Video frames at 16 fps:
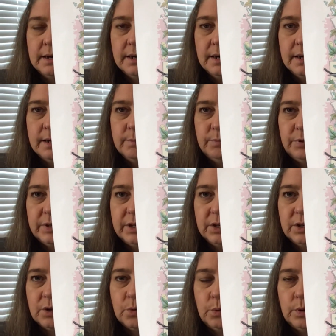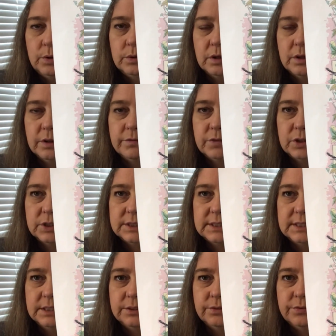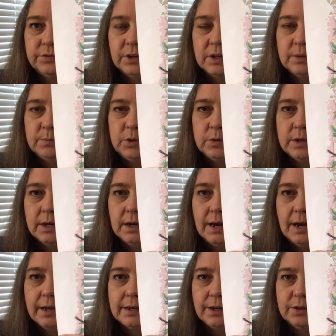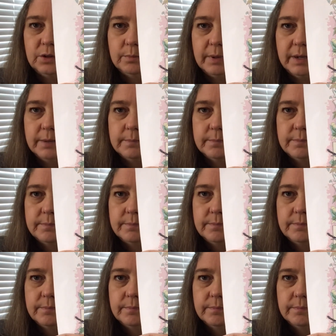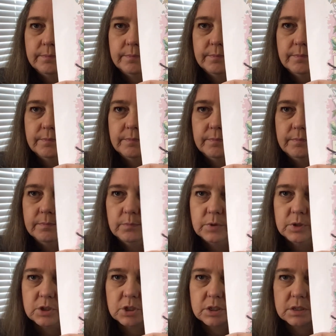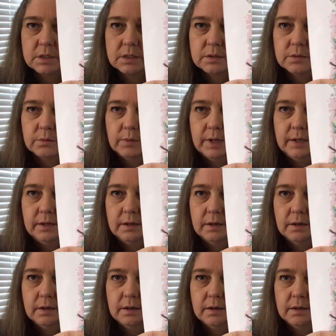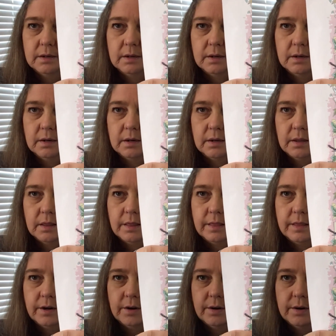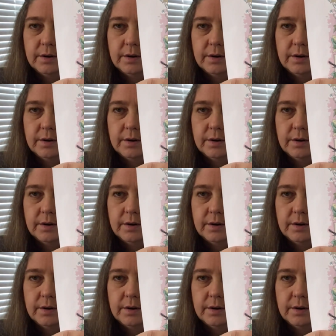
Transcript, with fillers: I'm putting a quote or a verse in from you got, I got you babe, which is right there.